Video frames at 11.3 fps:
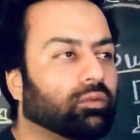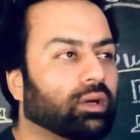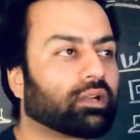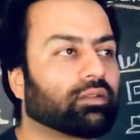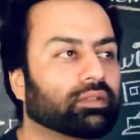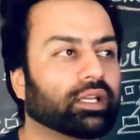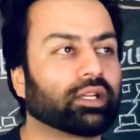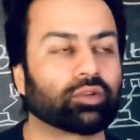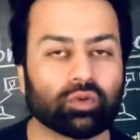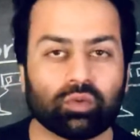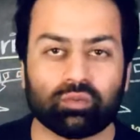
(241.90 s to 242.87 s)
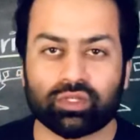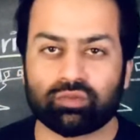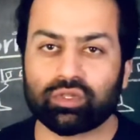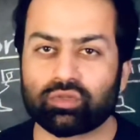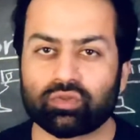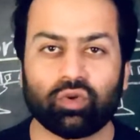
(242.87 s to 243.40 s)
of the room which was
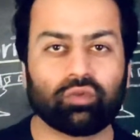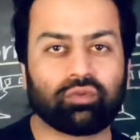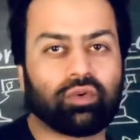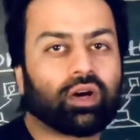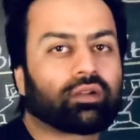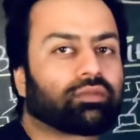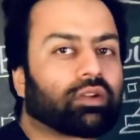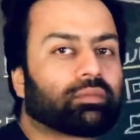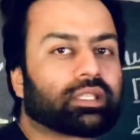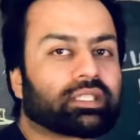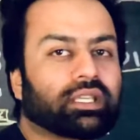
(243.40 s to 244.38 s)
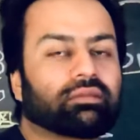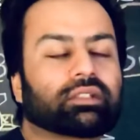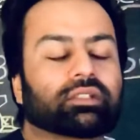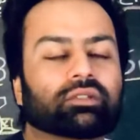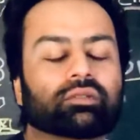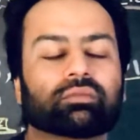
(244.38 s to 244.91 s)
so far from the server
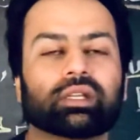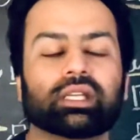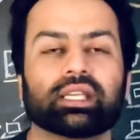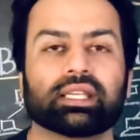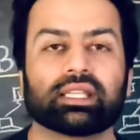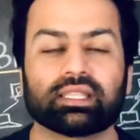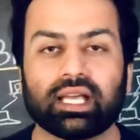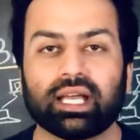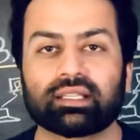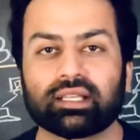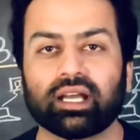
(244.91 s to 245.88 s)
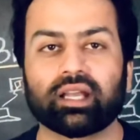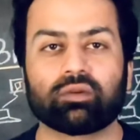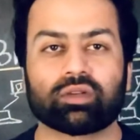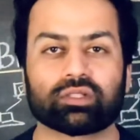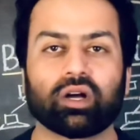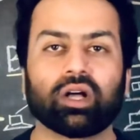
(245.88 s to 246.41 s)
room, that guy
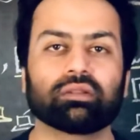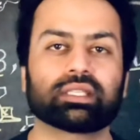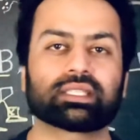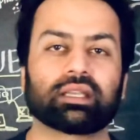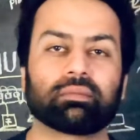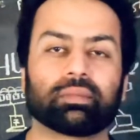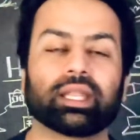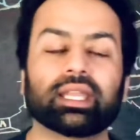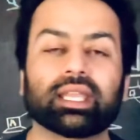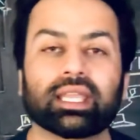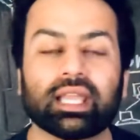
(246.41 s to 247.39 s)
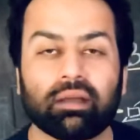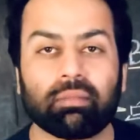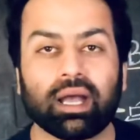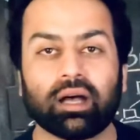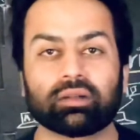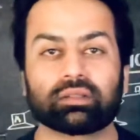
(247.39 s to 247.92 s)
was always complaining
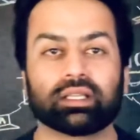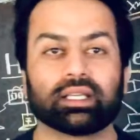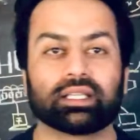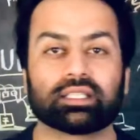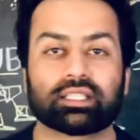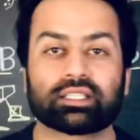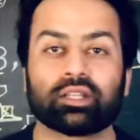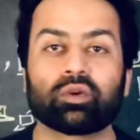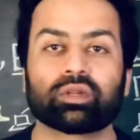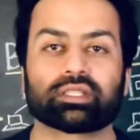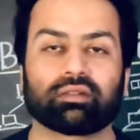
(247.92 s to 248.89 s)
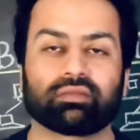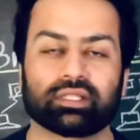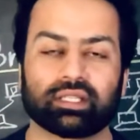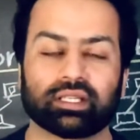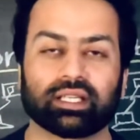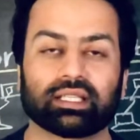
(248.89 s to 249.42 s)
about the slowness of
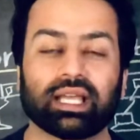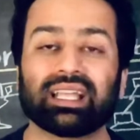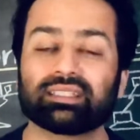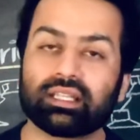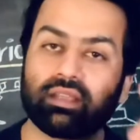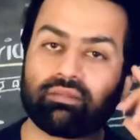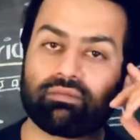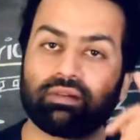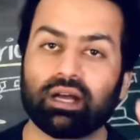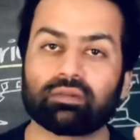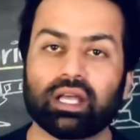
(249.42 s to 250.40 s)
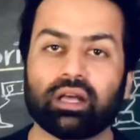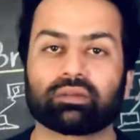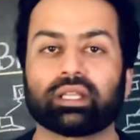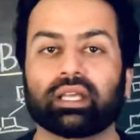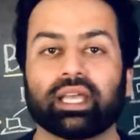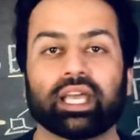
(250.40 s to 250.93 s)
internet, until I found out
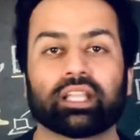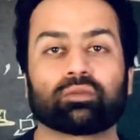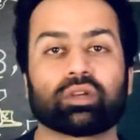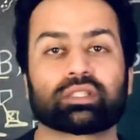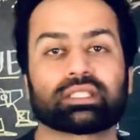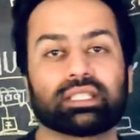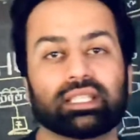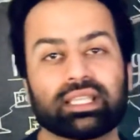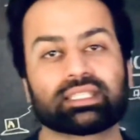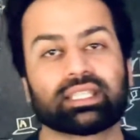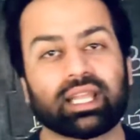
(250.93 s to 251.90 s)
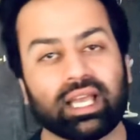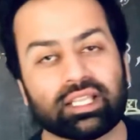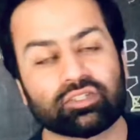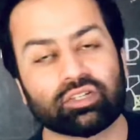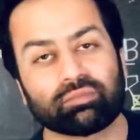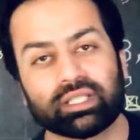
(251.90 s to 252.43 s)
it was less than one
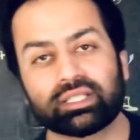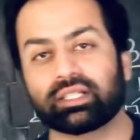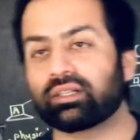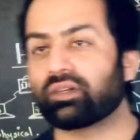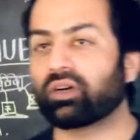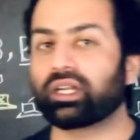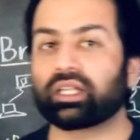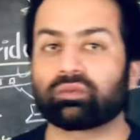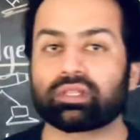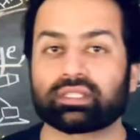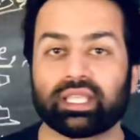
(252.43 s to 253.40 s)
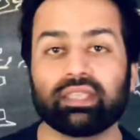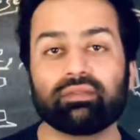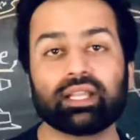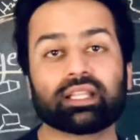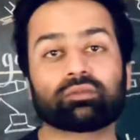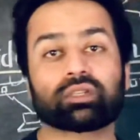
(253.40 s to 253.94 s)
hundred meter, or it was
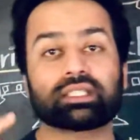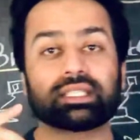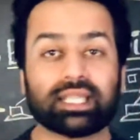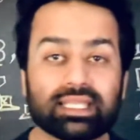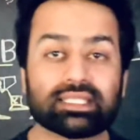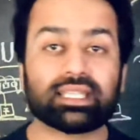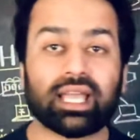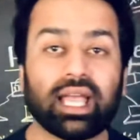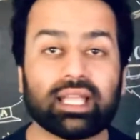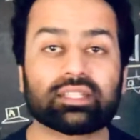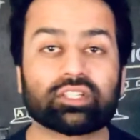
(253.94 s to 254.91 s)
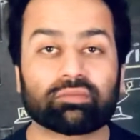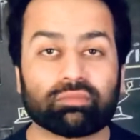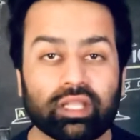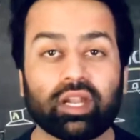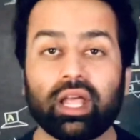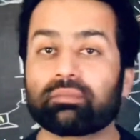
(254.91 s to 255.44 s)
even it was less than one hundred
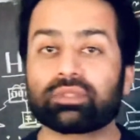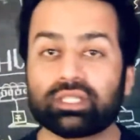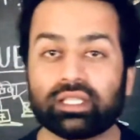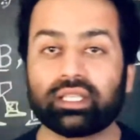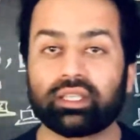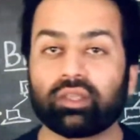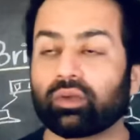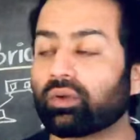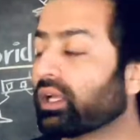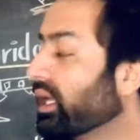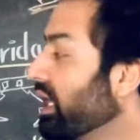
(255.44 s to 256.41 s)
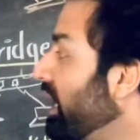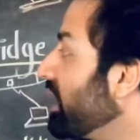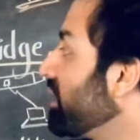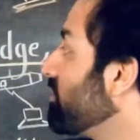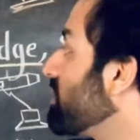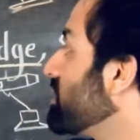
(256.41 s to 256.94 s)
meter, I'm telling you, and
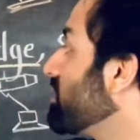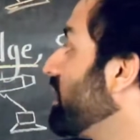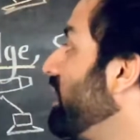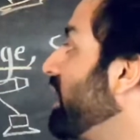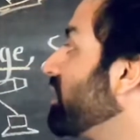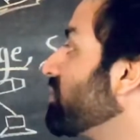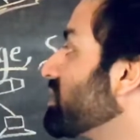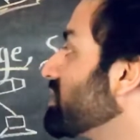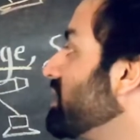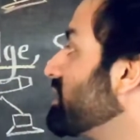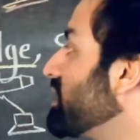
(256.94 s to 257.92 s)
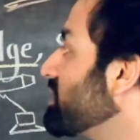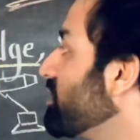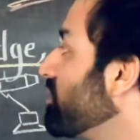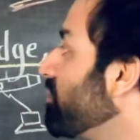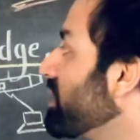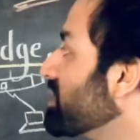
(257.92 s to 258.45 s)
even it was less than a zero
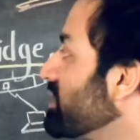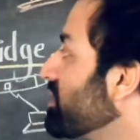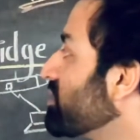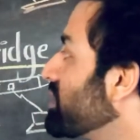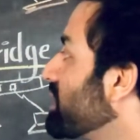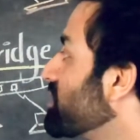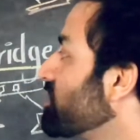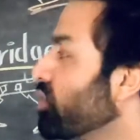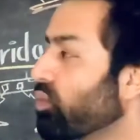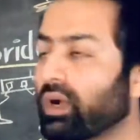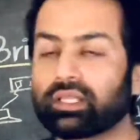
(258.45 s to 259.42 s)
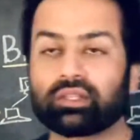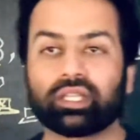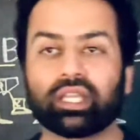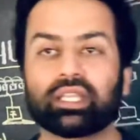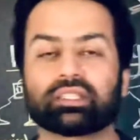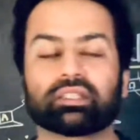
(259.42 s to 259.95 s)
point zero six two one
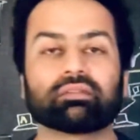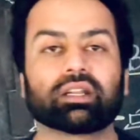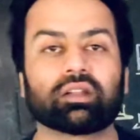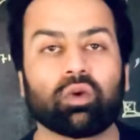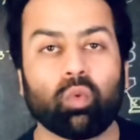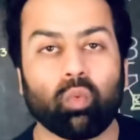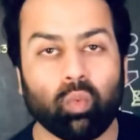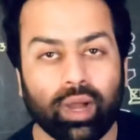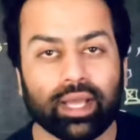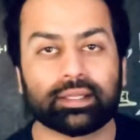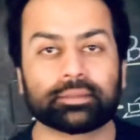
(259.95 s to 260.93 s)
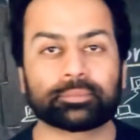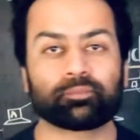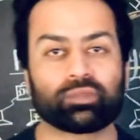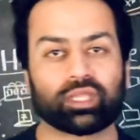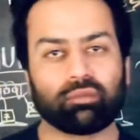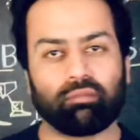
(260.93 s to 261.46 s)
three seven one
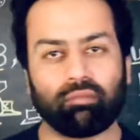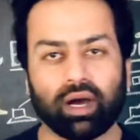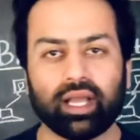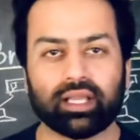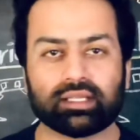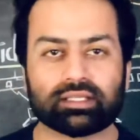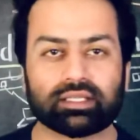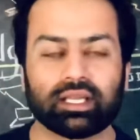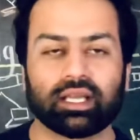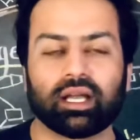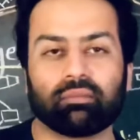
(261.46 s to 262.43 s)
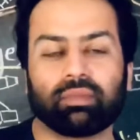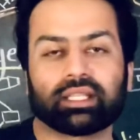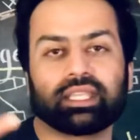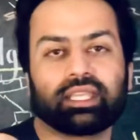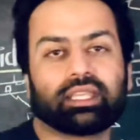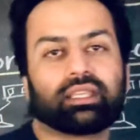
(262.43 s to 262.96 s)
miles, but
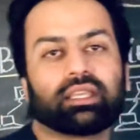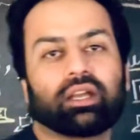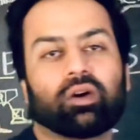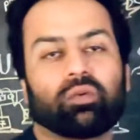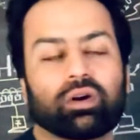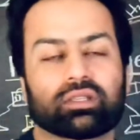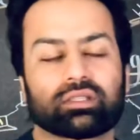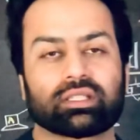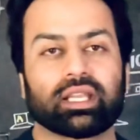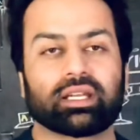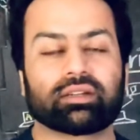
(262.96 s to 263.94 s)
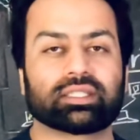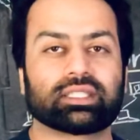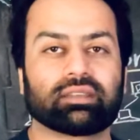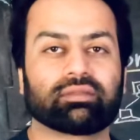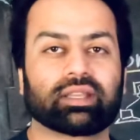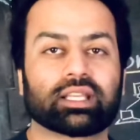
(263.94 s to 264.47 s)
he was
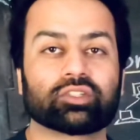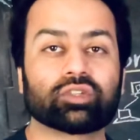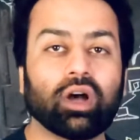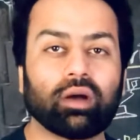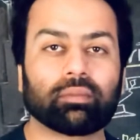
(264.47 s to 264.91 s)
receiving a drop,